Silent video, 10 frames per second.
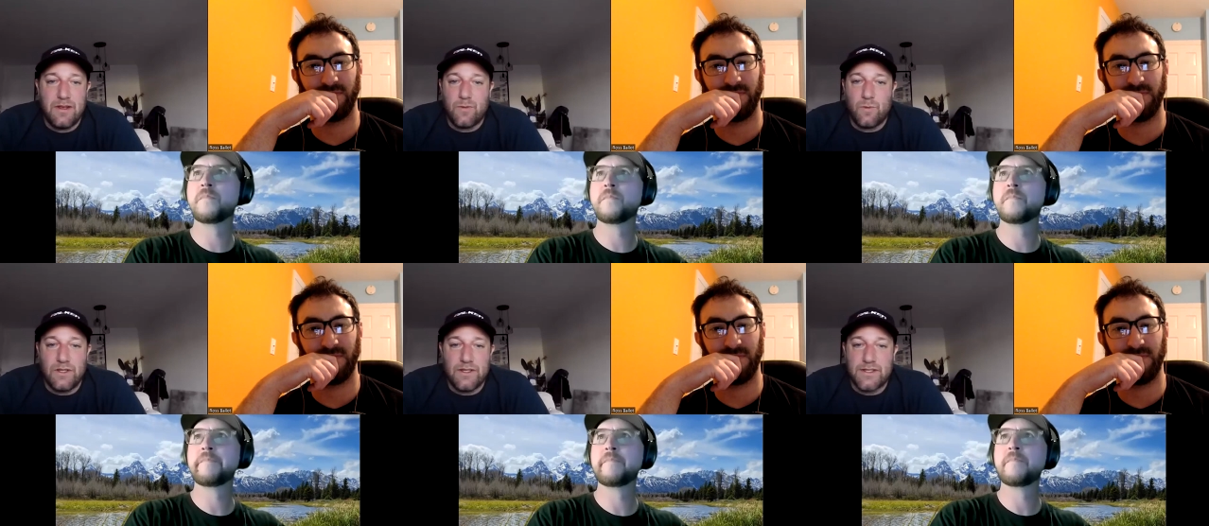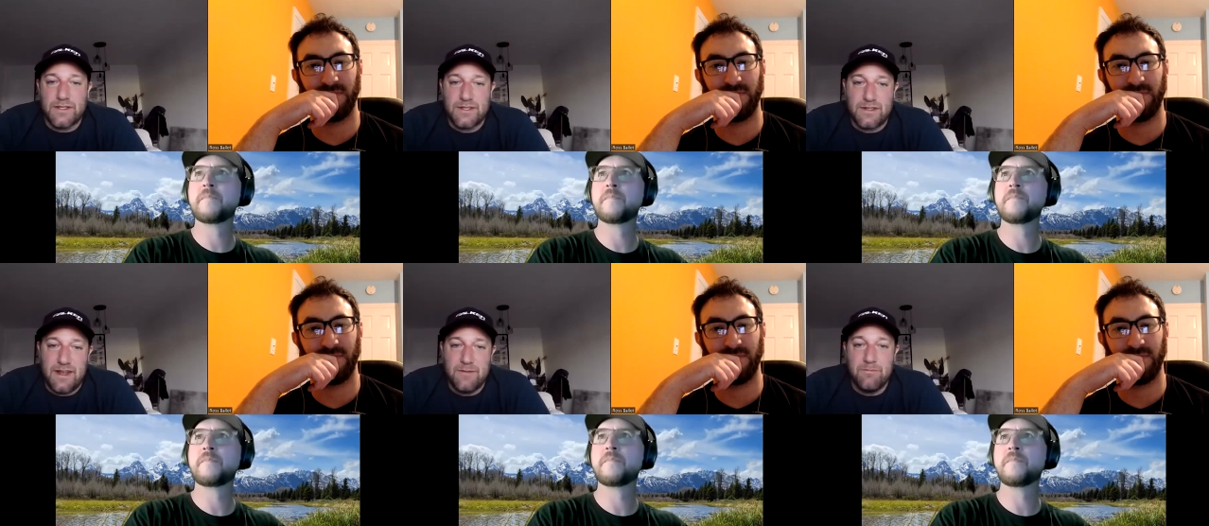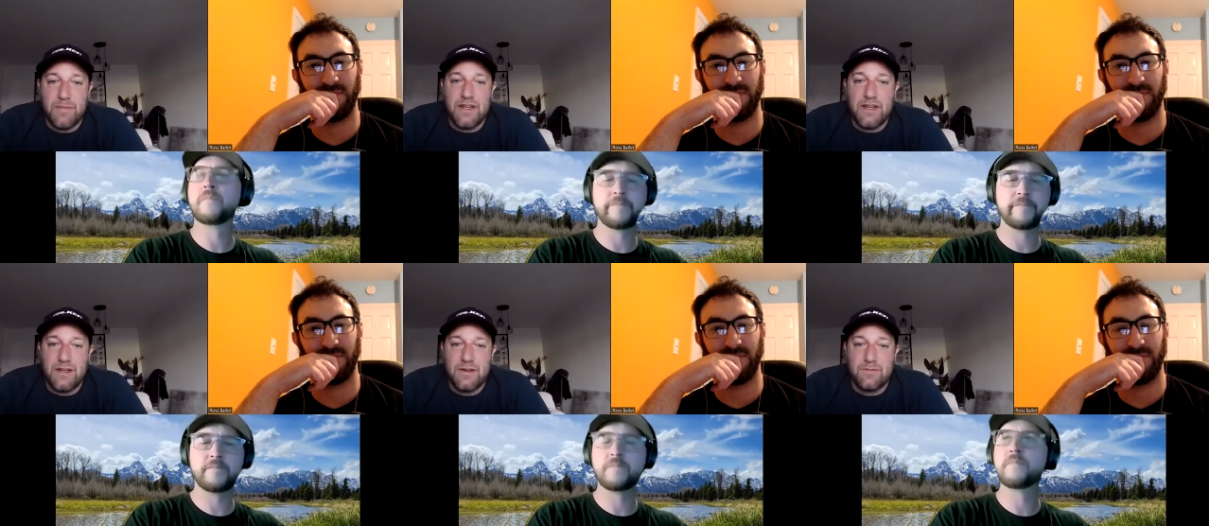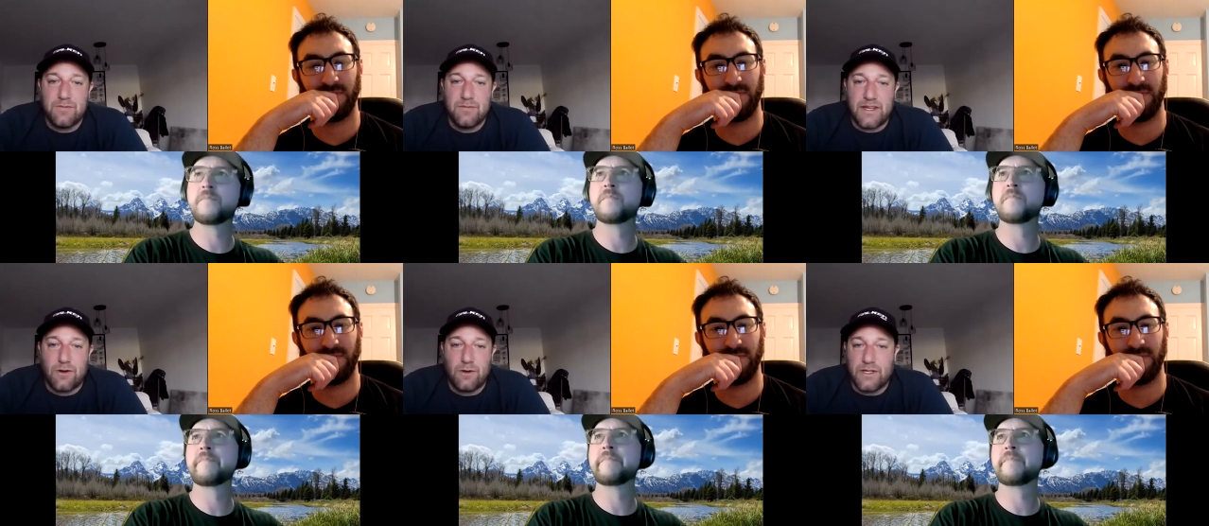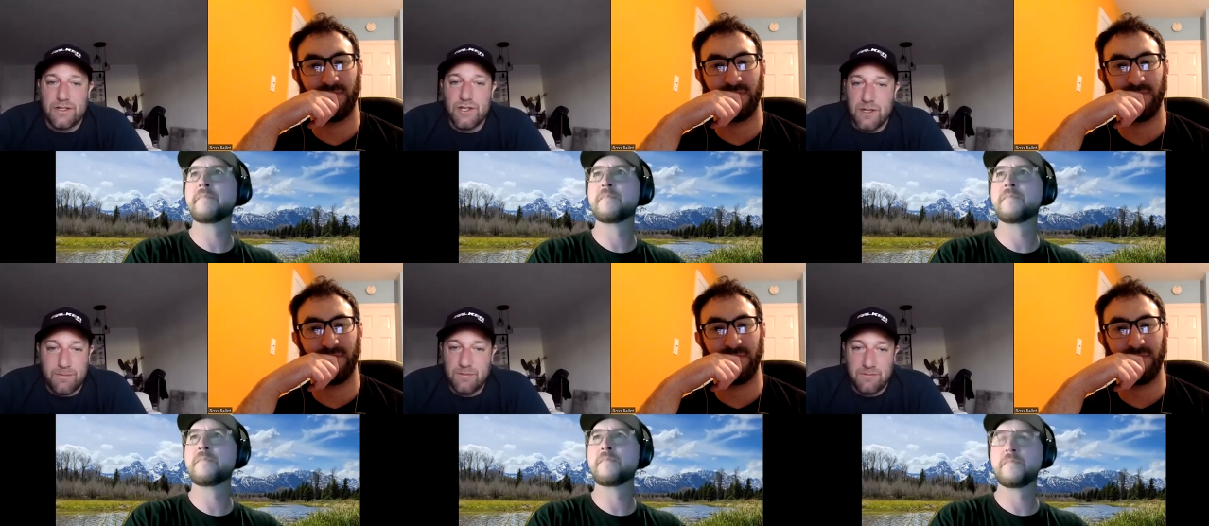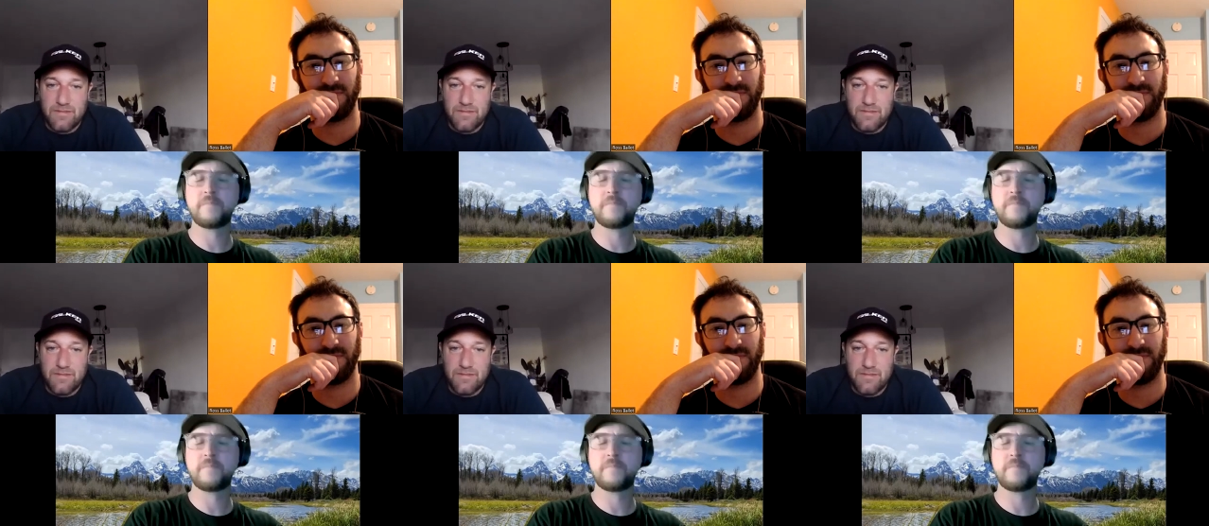Speaker 1: Willys MB, like early Jeep,